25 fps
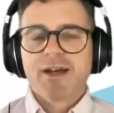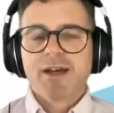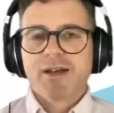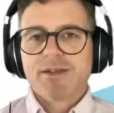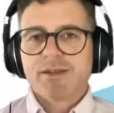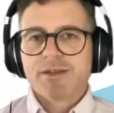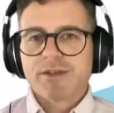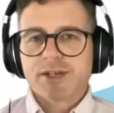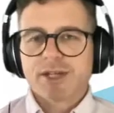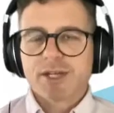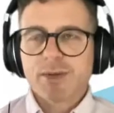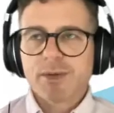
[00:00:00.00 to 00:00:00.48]

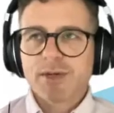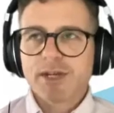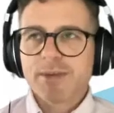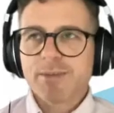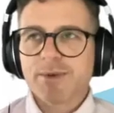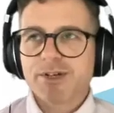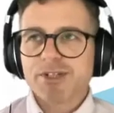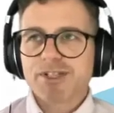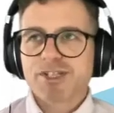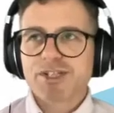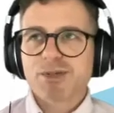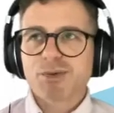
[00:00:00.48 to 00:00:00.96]
The Q&A
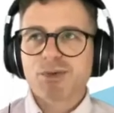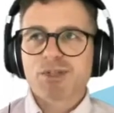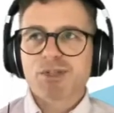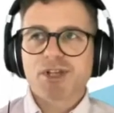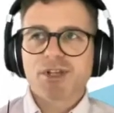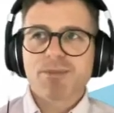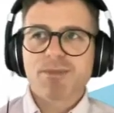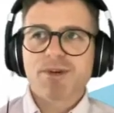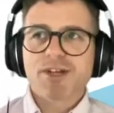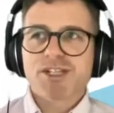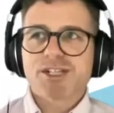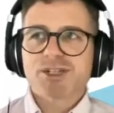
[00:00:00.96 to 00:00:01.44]
box is also
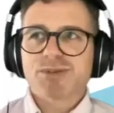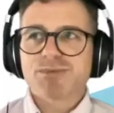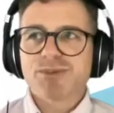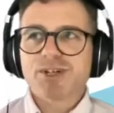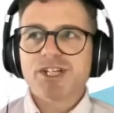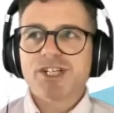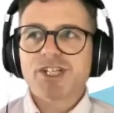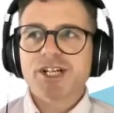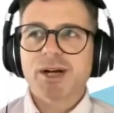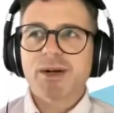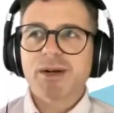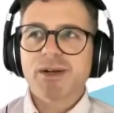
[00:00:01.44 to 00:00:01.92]
the place to
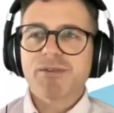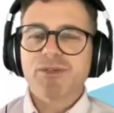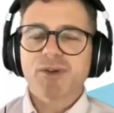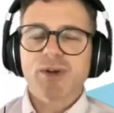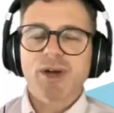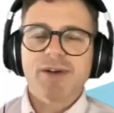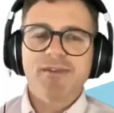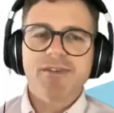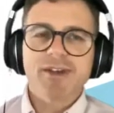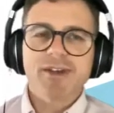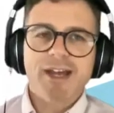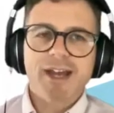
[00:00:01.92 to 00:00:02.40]
reach out if you're
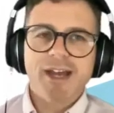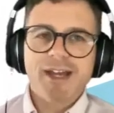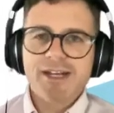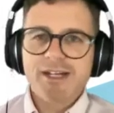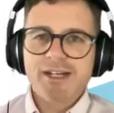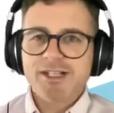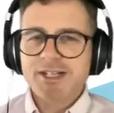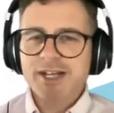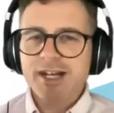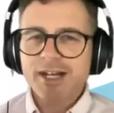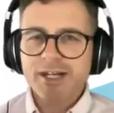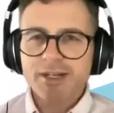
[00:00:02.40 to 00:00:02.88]
having
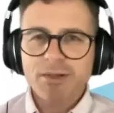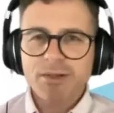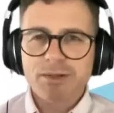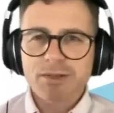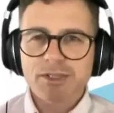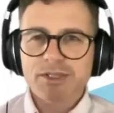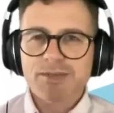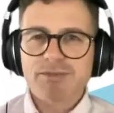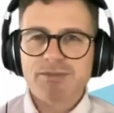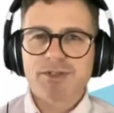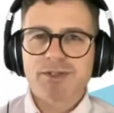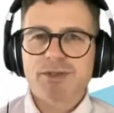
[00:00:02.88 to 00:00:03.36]
any technical
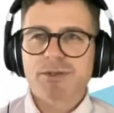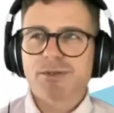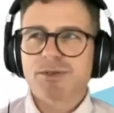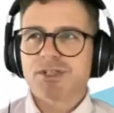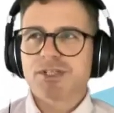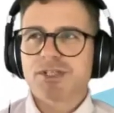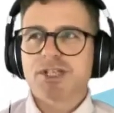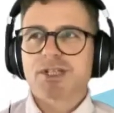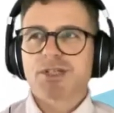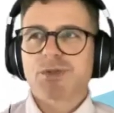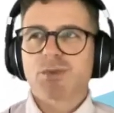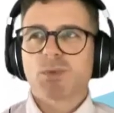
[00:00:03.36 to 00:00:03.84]

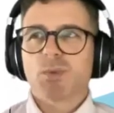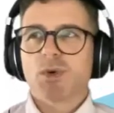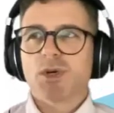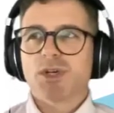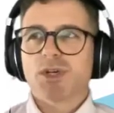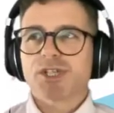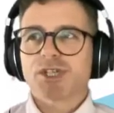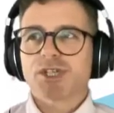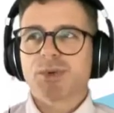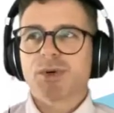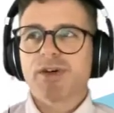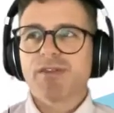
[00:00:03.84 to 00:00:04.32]
difficulties
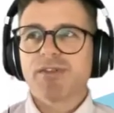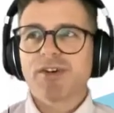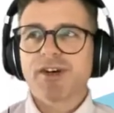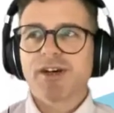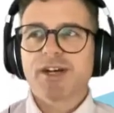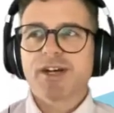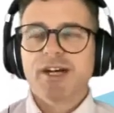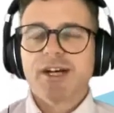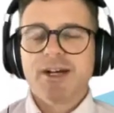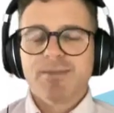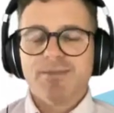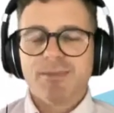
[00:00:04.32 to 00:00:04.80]
whatsoever.
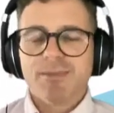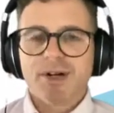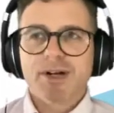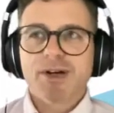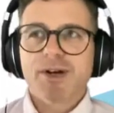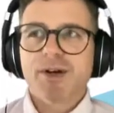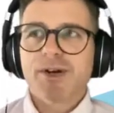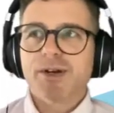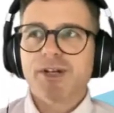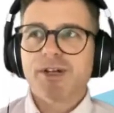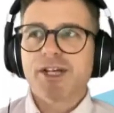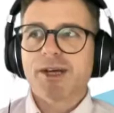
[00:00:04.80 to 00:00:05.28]
My
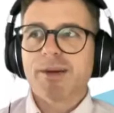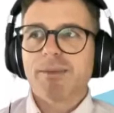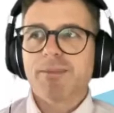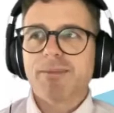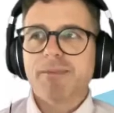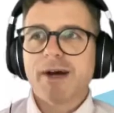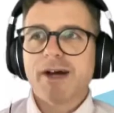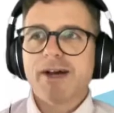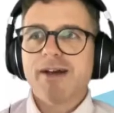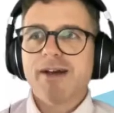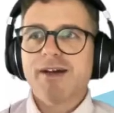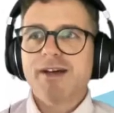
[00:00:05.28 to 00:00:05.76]
colleague
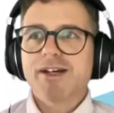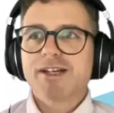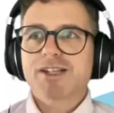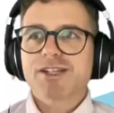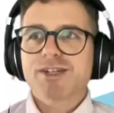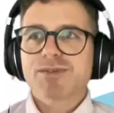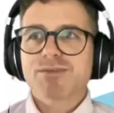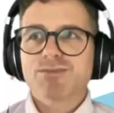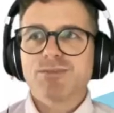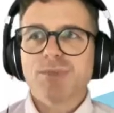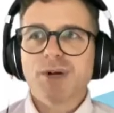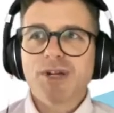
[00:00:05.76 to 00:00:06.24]
Maya
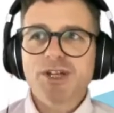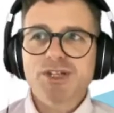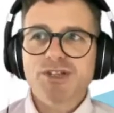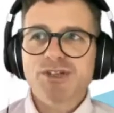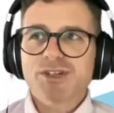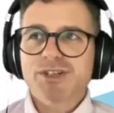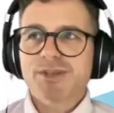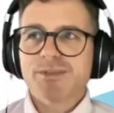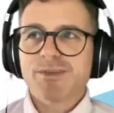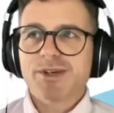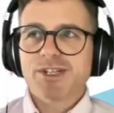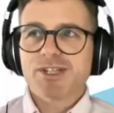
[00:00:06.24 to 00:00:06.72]
is
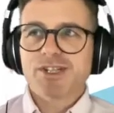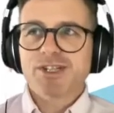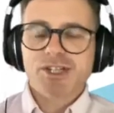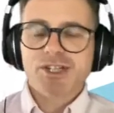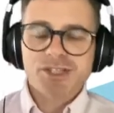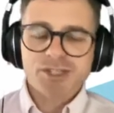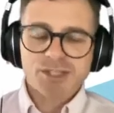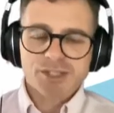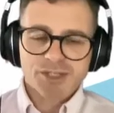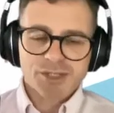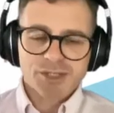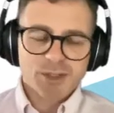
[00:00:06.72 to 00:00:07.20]
monitoring the
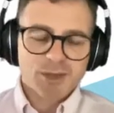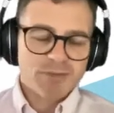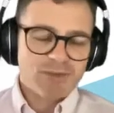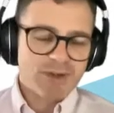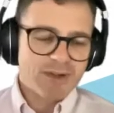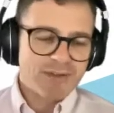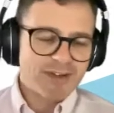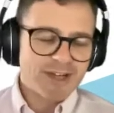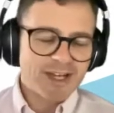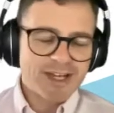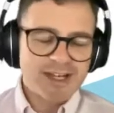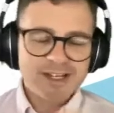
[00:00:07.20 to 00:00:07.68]
messages, so if you
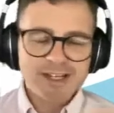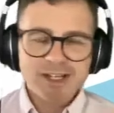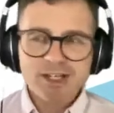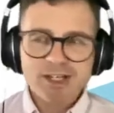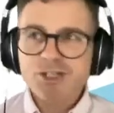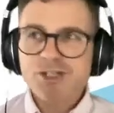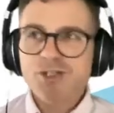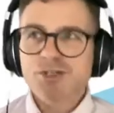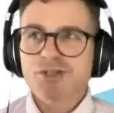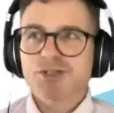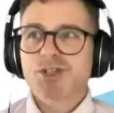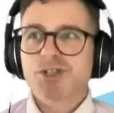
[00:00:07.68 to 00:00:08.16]
have any
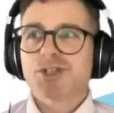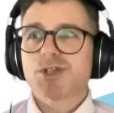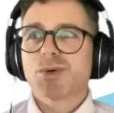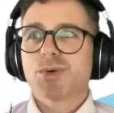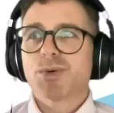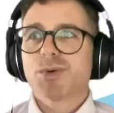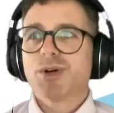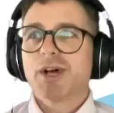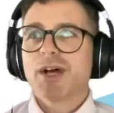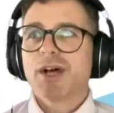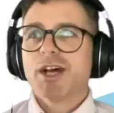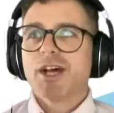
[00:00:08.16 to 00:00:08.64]
issues at
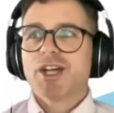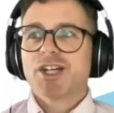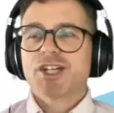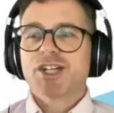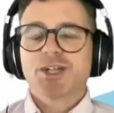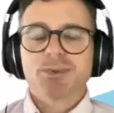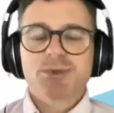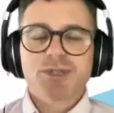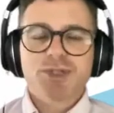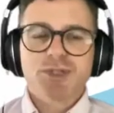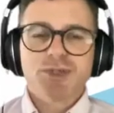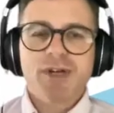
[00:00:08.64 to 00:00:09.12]
all,
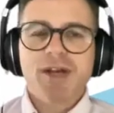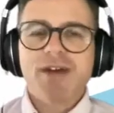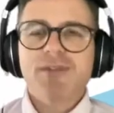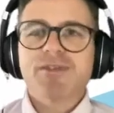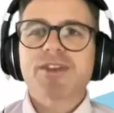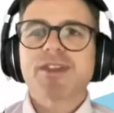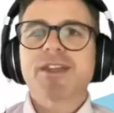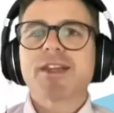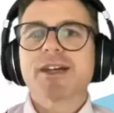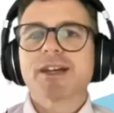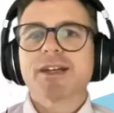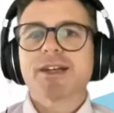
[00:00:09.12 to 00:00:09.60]
she will do
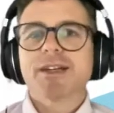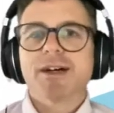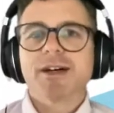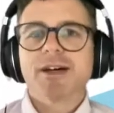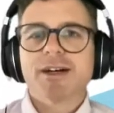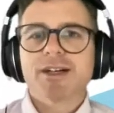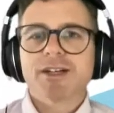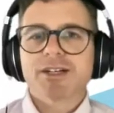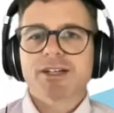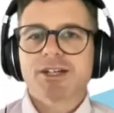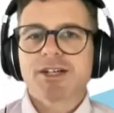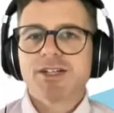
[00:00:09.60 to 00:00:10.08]
everything in
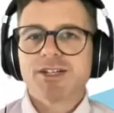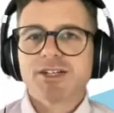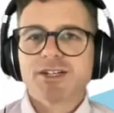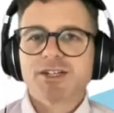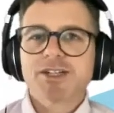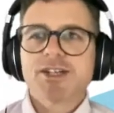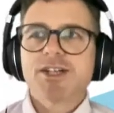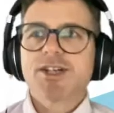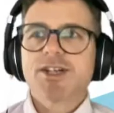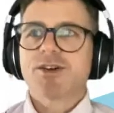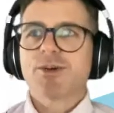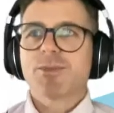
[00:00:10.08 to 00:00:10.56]
her
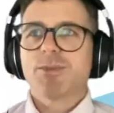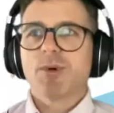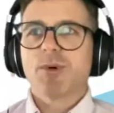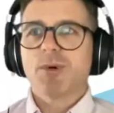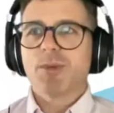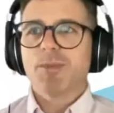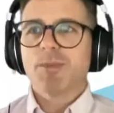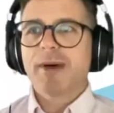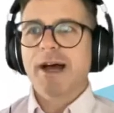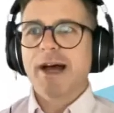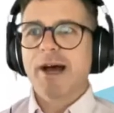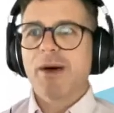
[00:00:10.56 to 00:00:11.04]

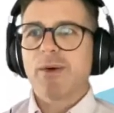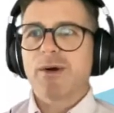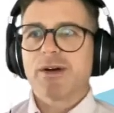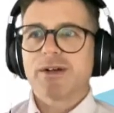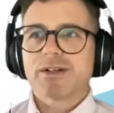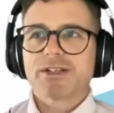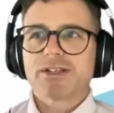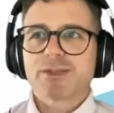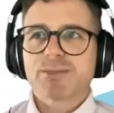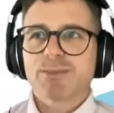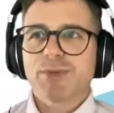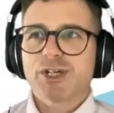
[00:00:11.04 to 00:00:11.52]
considerable power
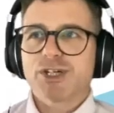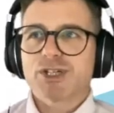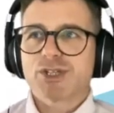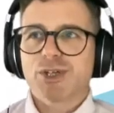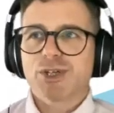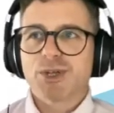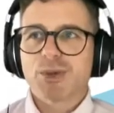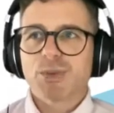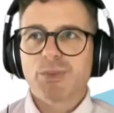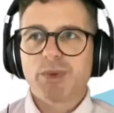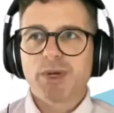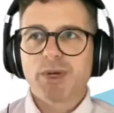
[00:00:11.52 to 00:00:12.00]
to make
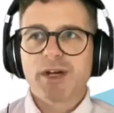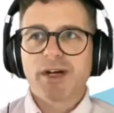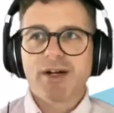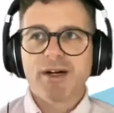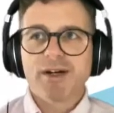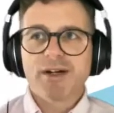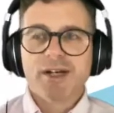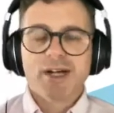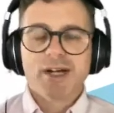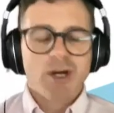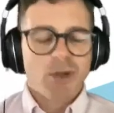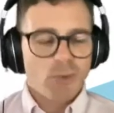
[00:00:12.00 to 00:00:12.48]
sure that we
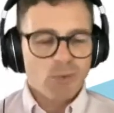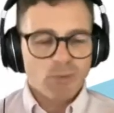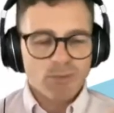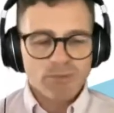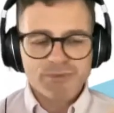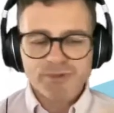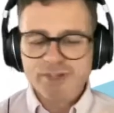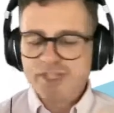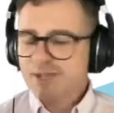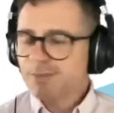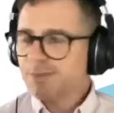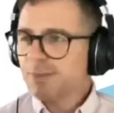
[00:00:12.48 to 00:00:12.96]
are all
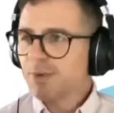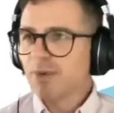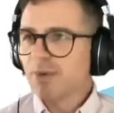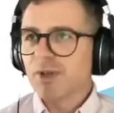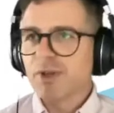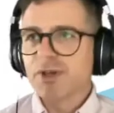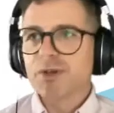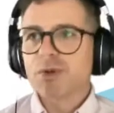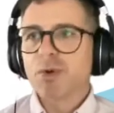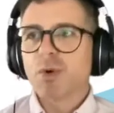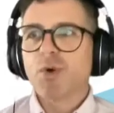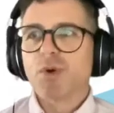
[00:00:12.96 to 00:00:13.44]
visible
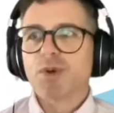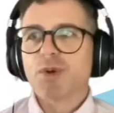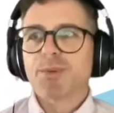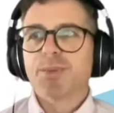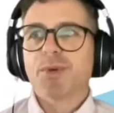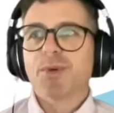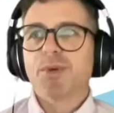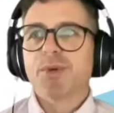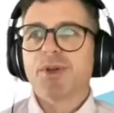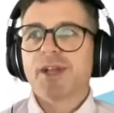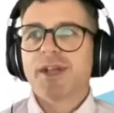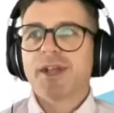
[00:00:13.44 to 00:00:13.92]
and
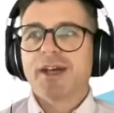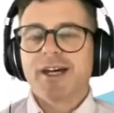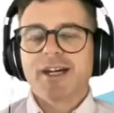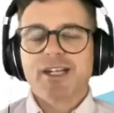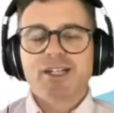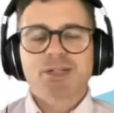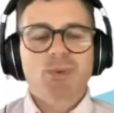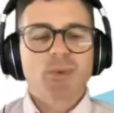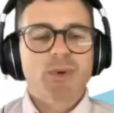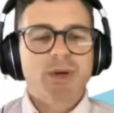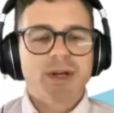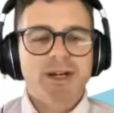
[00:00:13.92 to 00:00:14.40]
audible
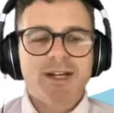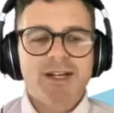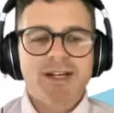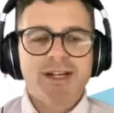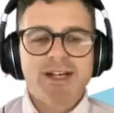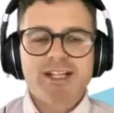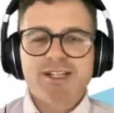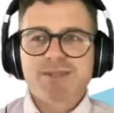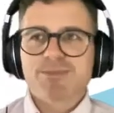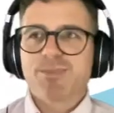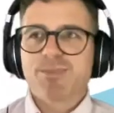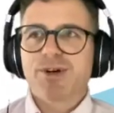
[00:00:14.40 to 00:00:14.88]
as quickly
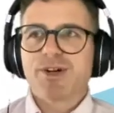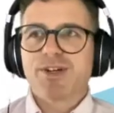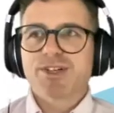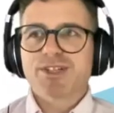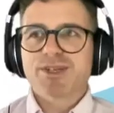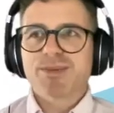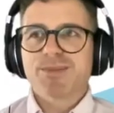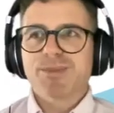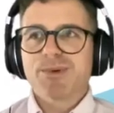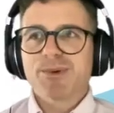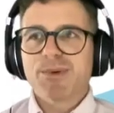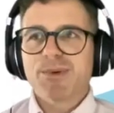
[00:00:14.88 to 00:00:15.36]
as
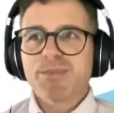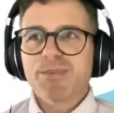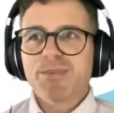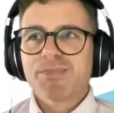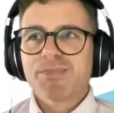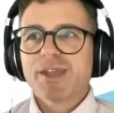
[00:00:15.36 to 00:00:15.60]
possible.